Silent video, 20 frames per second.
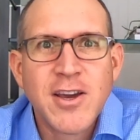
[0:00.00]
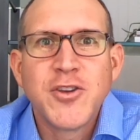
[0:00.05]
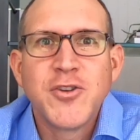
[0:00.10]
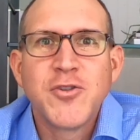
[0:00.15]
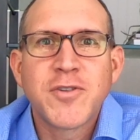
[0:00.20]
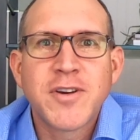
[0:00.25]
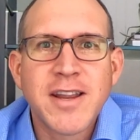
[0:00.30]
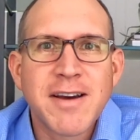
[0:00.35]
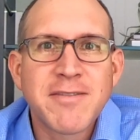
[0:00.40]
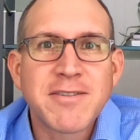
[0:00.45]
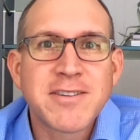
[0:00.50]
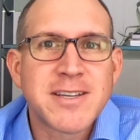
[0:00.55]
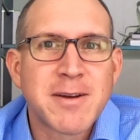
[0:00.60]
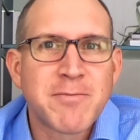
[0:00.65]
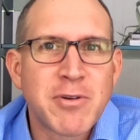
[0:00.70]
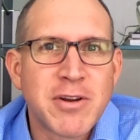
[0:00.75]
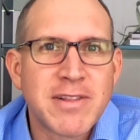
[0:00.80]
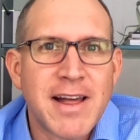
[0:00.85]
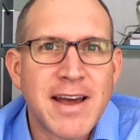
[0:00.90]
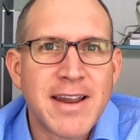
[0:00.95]
You can have a
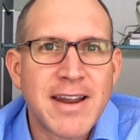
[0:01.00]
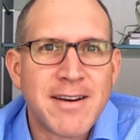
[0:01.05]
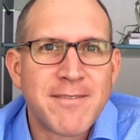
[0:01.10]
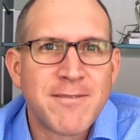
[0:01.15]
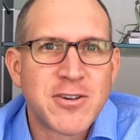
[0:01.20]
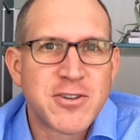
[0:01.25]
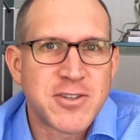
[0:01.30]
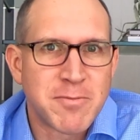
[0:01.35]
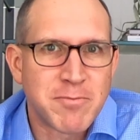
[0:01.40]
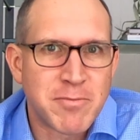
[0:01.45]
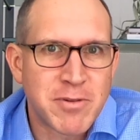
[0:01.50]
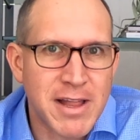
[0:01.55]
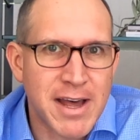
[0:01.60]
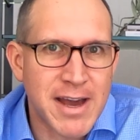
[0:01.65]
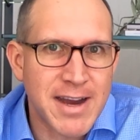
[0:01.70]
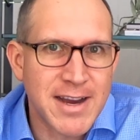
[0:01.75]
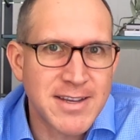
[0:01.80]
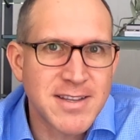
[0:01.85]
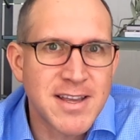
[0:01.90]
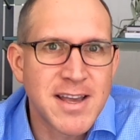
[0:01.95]
separate line item for
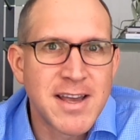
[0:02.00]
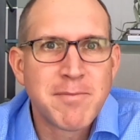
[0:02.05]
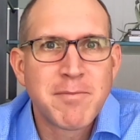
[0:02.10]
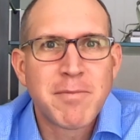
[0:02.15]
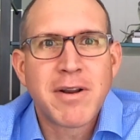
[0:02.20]
supplies,